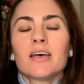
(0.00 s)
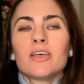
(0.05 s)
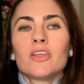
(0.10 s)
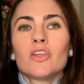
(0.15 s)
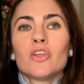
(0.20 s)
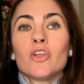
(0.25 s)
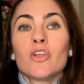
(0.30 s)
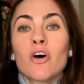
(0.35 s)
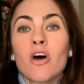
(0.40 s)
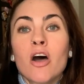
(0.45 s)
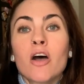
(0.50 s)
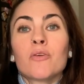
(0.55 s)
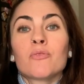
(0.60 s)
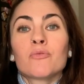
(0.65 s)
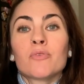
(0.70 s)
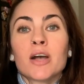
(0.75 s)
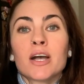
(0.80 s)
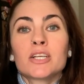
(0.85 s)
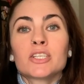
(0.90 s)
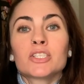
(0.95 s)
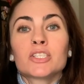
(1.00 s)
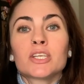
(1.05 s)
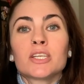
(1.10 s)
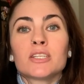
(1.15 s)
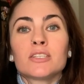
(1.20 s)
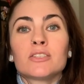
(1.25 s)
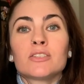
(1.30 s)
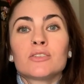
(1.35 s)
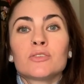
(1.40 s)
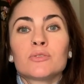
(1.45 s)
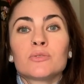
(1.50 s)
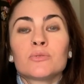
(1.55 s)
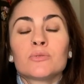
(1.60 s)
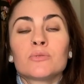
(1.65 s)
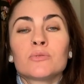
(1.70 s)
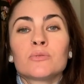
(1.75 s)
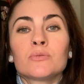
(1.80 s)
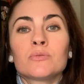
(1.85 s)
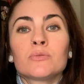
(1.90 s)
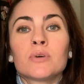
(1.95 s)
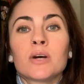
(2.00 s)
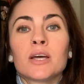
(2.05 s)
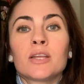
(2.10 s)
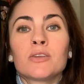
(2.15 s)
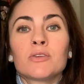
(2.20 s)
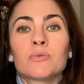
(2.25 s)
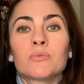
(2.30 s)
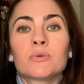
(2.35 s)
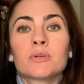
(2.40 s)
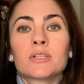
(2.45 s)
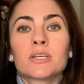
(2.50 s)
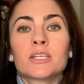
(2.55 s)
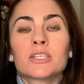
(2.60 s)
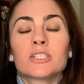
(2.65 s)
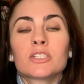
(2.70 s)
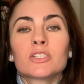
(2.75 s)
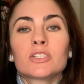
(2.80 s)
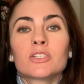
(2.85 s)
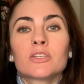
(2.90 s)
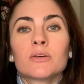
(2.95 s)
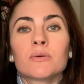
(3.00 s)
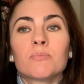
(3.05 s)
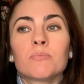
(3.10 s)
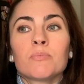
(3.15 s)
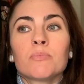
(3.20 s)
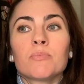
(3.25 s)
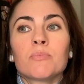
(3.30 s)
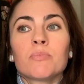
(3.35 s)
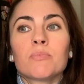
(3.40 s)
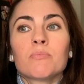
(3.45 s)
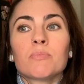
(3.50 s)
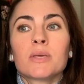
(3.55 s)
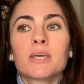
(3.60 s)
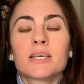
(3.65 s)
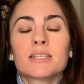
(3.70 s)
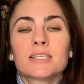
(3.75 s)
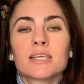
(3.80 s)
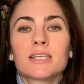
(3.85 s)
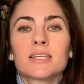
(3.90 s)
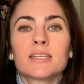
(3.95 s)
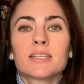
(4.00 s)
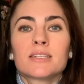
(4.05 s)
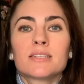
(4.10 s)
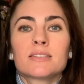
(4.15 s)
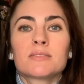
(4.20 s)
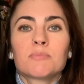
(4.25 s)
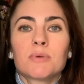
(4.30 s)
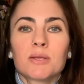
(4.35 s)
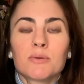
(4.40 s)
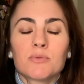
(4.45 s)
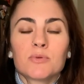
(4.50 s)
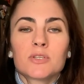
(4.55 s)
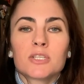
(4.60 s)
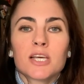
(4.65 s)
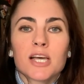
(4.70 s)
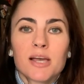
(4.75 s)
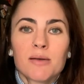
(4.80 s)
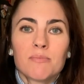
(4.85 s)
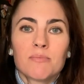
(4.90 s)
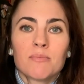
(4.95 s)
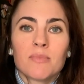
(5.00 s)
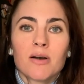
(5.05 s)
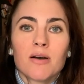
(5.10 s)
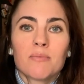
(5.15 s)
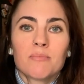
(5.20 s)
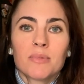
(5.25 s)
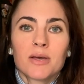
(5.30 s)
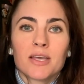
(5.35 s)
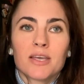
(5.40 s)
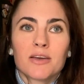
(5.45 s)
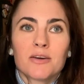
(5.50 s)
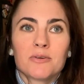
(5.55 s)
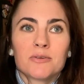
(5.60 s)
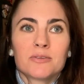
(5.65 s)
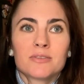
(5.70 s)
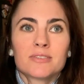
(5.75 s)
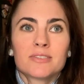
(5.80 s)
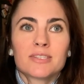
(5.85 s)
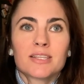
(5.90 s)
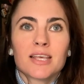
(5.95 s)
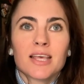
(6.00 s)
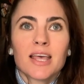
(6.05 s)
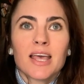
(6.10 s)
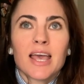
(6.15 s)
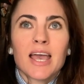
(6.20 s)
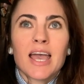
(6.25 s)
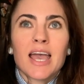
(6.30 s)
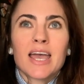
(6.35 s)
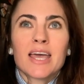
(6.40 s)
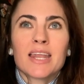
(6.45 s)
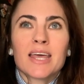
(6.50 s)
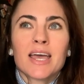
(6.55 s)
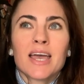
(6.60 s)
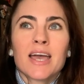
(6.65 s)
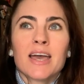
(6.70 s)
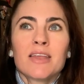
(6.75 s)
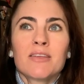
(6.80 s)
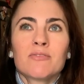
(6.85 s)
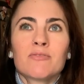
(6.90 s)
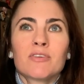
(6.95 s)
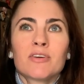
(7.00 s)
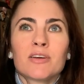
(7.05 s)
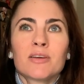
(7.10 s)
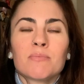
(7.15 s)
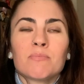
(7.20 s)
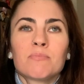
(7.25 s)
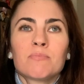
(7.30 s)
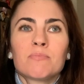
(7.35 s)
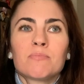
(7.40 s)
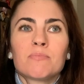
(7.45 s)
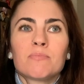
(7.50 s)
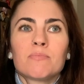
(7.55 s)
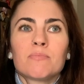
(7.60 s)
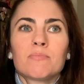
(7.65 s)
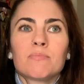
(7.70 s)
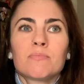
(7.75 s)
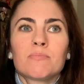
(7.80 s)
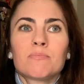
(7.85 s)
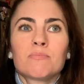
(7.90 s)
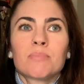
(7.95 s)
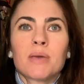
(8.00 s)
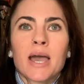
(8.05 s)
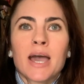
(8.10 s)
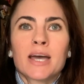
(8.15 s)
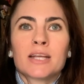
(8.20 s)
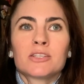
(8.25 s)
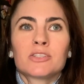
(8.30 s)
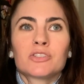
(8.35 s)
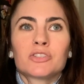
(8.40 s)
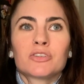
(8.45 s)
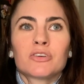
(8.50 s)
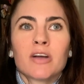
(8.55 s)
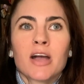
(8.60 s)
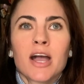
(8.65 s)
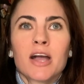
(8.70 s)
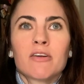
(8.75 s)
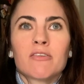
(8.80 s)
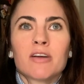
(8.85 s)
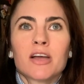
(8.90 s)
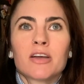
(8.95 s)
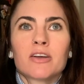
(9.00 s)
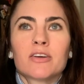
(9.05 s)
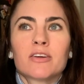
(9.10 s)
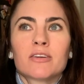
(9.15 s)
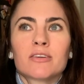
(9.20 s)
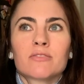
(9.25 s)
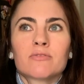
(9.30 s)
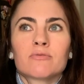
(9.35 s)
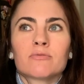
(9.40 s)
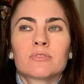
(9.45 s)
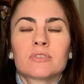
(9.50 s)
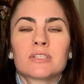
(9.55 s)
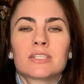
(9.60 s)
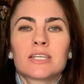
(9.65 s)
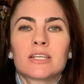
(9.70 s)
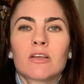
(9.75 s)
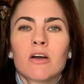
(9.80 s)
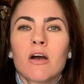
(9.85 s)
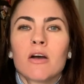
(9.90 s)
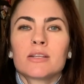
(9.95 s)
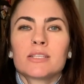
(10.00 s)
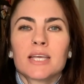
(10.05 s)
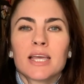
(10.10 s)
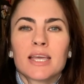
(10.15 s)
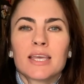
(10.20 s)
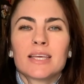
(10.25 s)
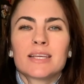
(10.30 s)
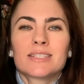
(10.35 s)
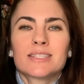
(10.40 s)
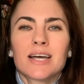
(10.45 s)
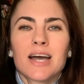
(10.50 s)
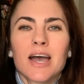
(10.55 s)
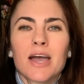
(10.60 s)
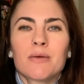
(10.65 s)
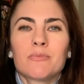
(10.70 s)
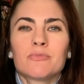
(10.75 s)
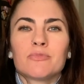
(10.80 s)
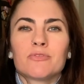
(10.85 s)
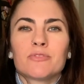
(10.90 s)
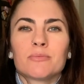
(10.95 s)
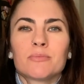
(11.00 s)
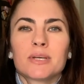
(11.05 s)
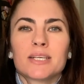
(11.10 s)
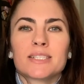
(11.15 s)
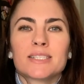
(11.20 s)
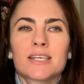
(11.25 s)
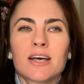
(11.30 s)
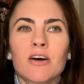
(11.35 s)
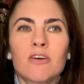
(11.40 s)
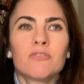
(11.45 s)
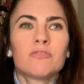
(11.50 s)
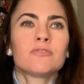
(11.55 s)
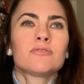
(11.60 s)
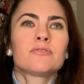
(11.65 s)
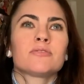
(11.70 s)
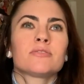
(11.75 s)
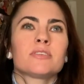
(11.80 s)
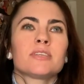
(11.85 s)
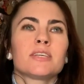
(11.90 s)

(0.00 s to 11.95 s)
not rush into a new relationship because I need to spend time on my own. And I had a very bad track record of really not taking time for myself